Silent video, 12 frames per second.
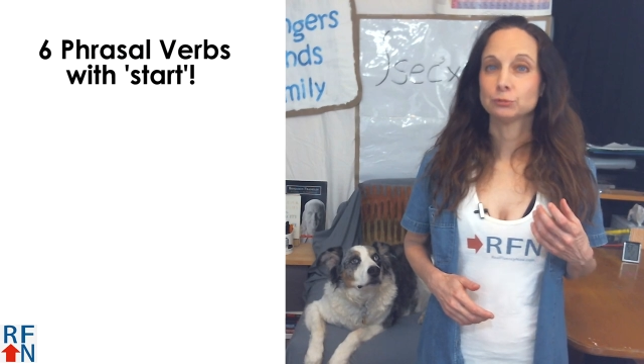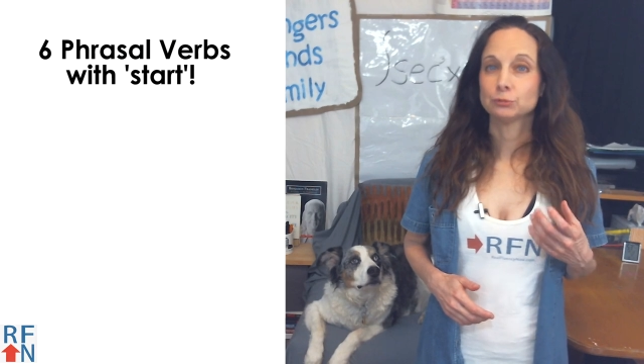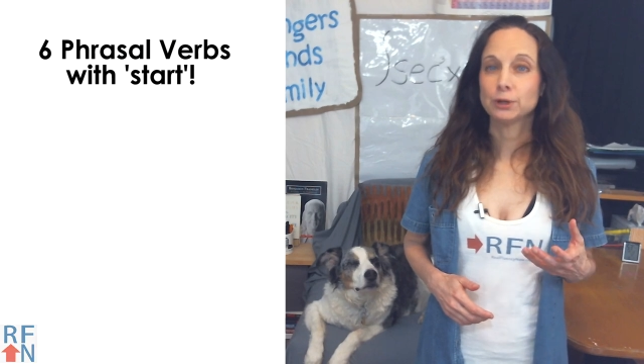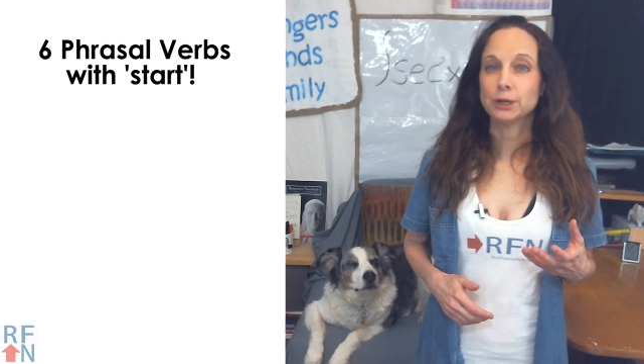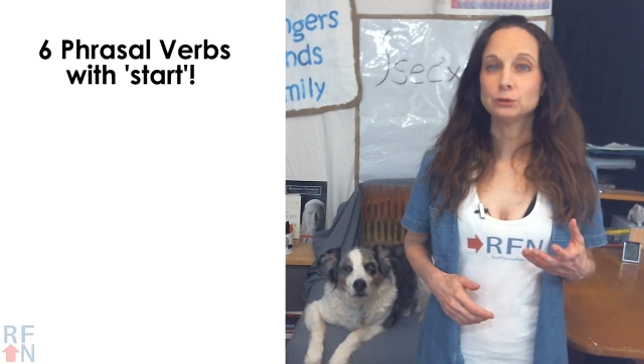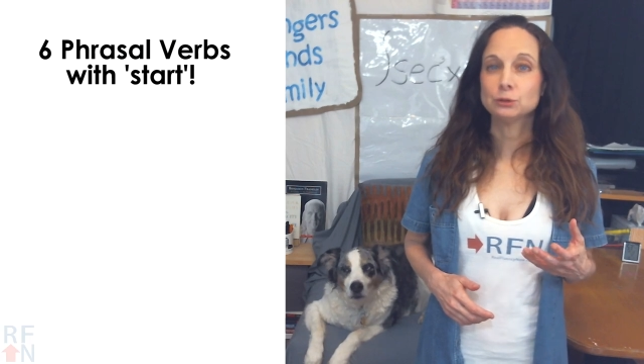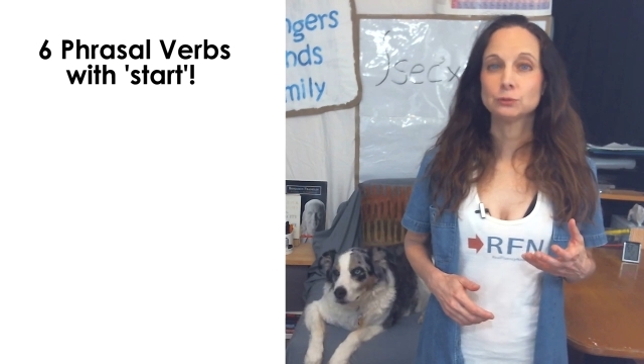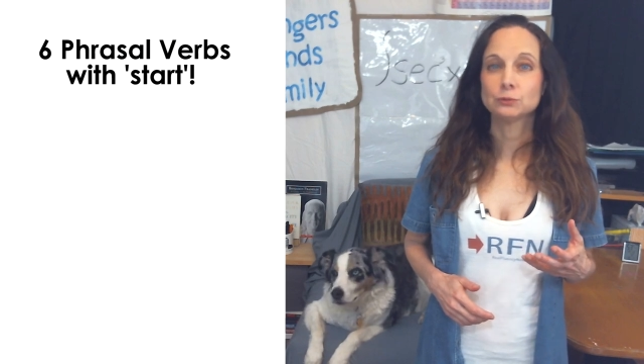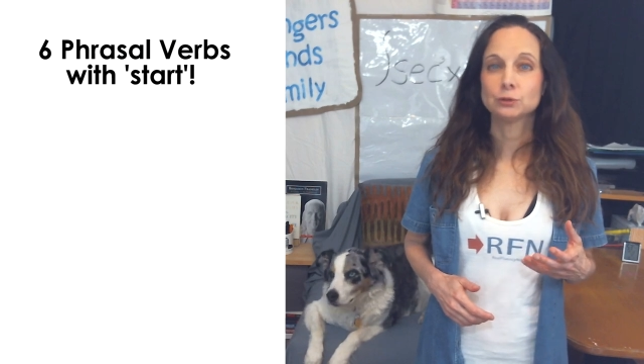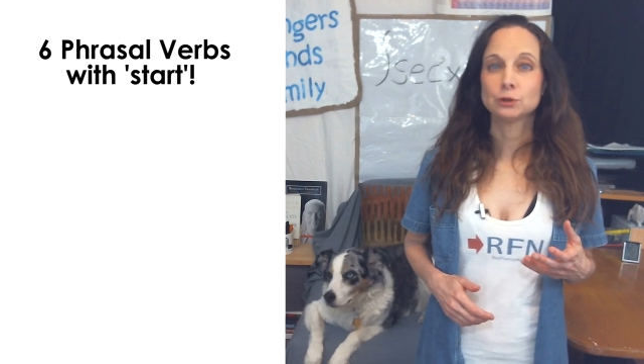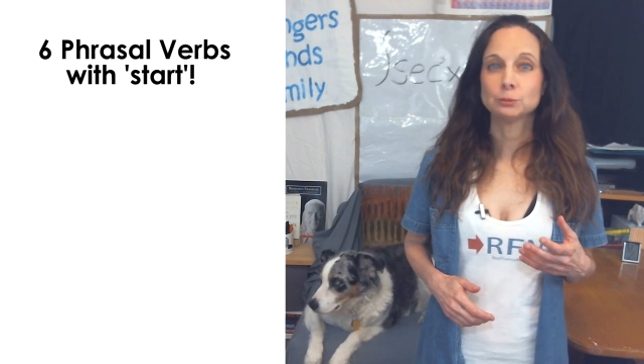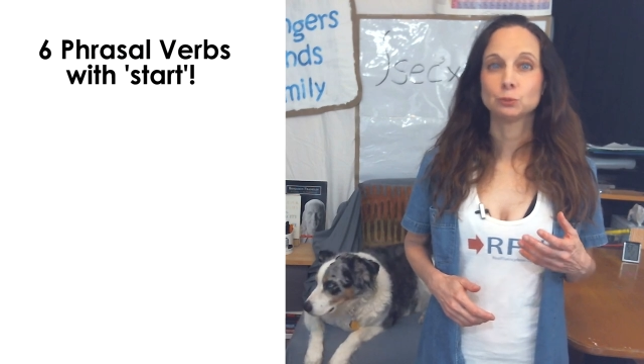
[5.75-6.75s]
phrasal
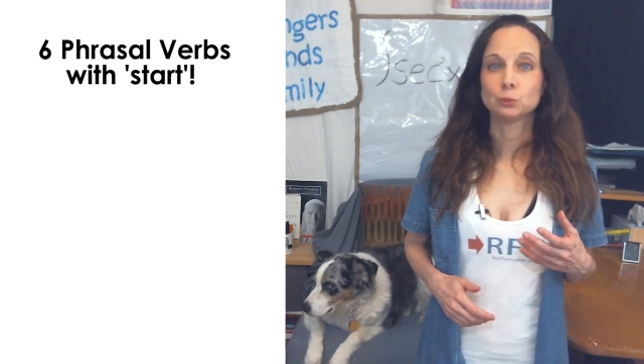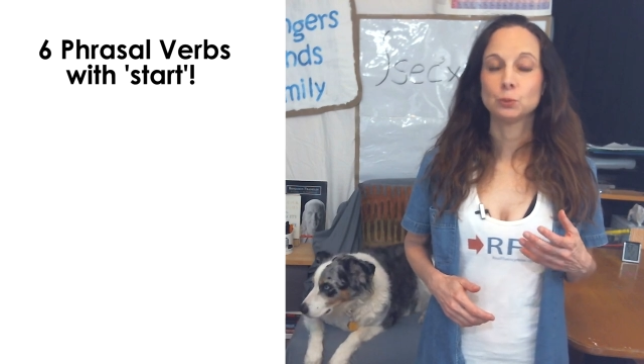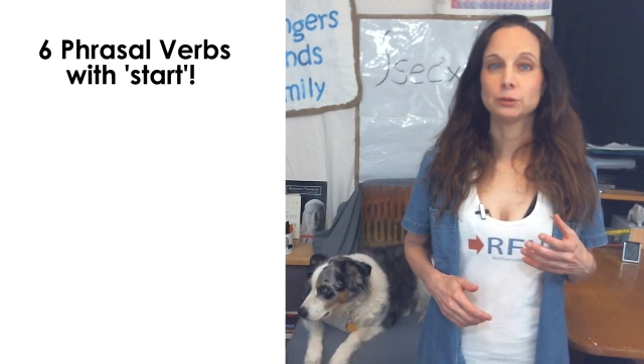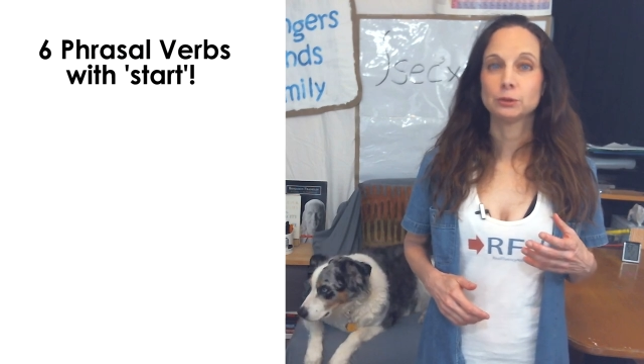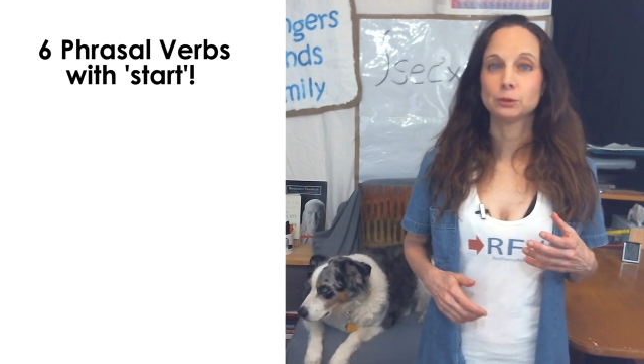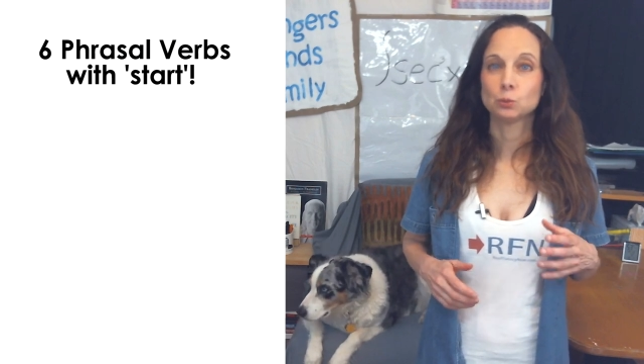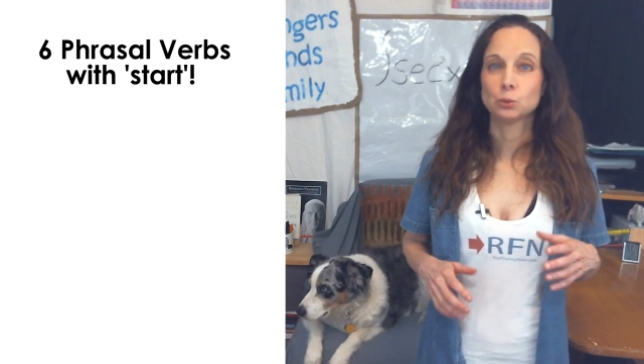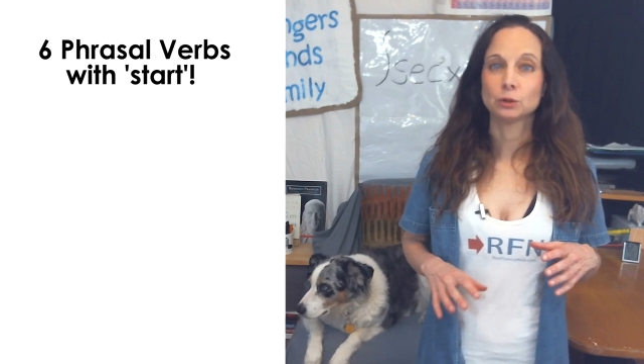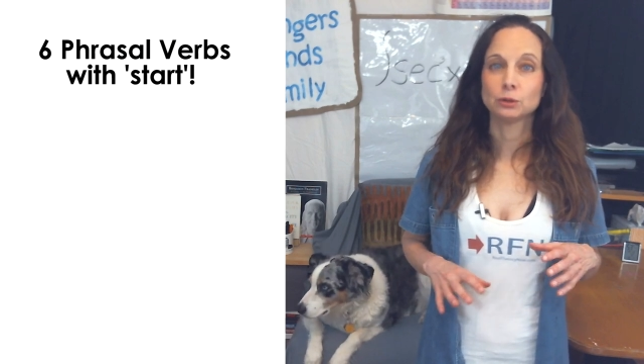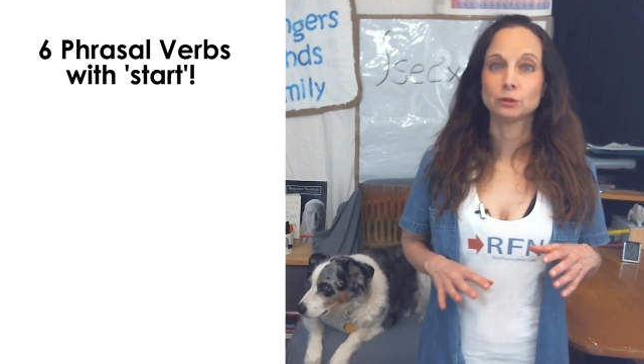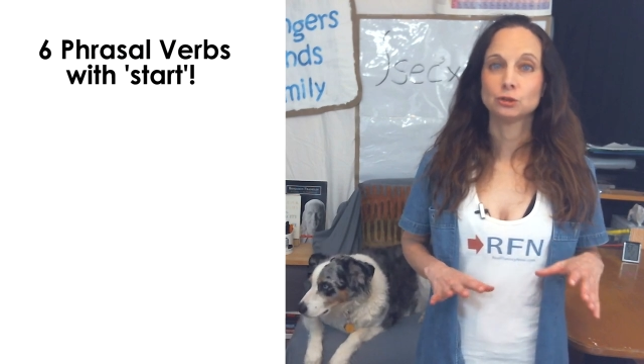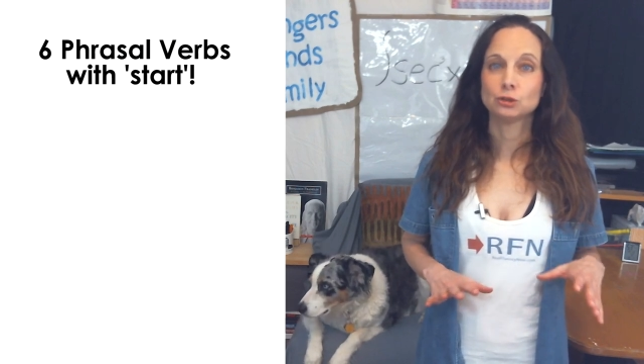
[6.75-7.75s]
verbs with the
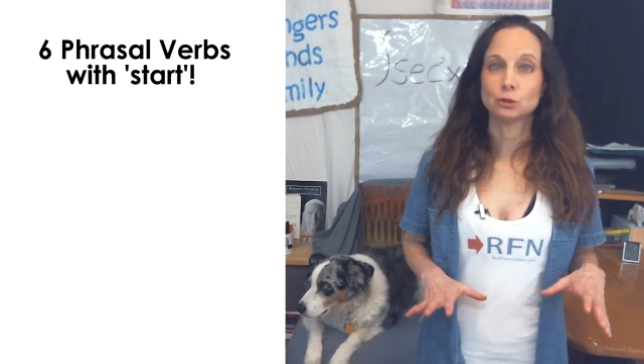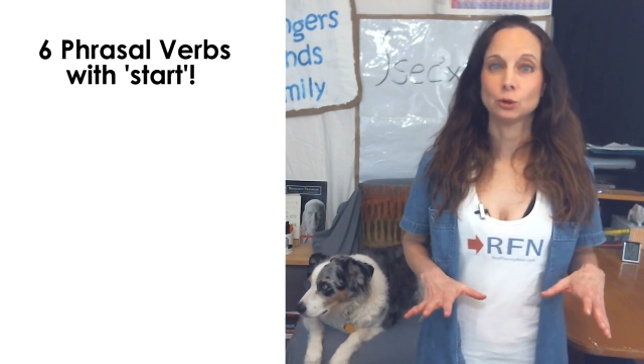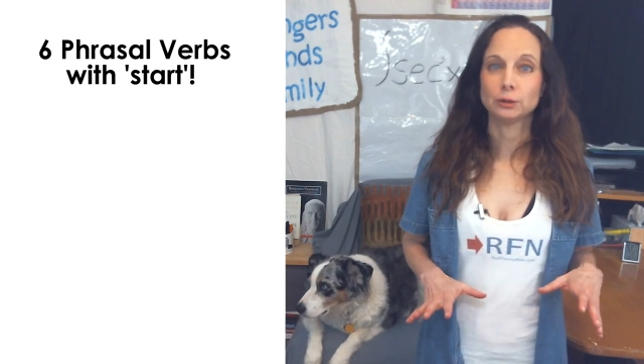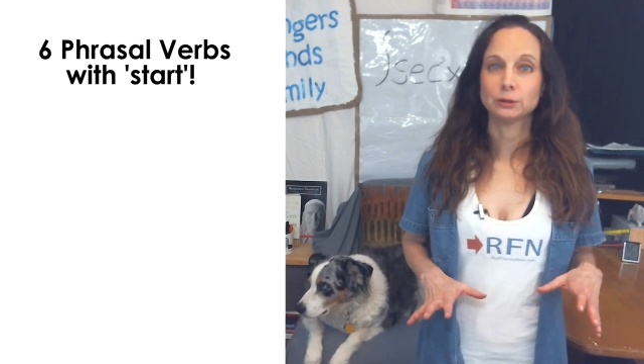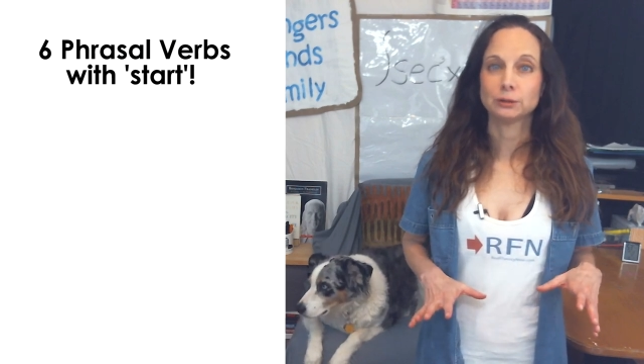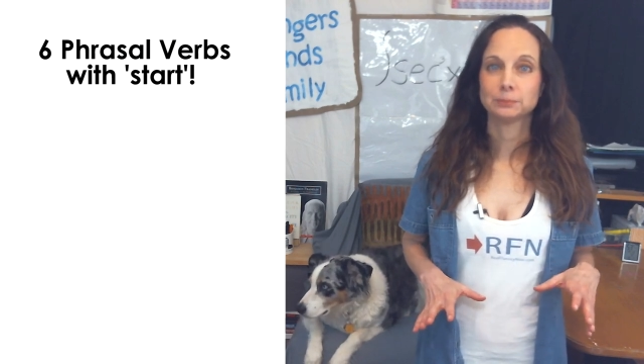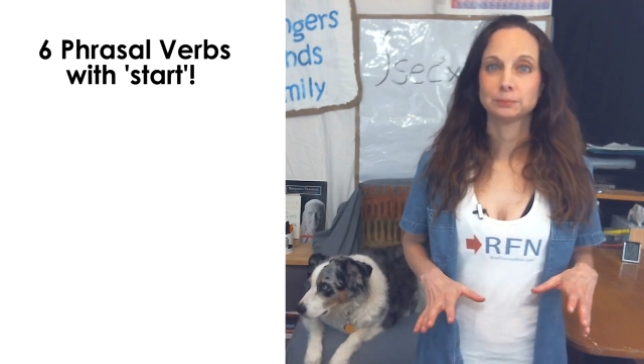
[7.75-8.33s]
word start.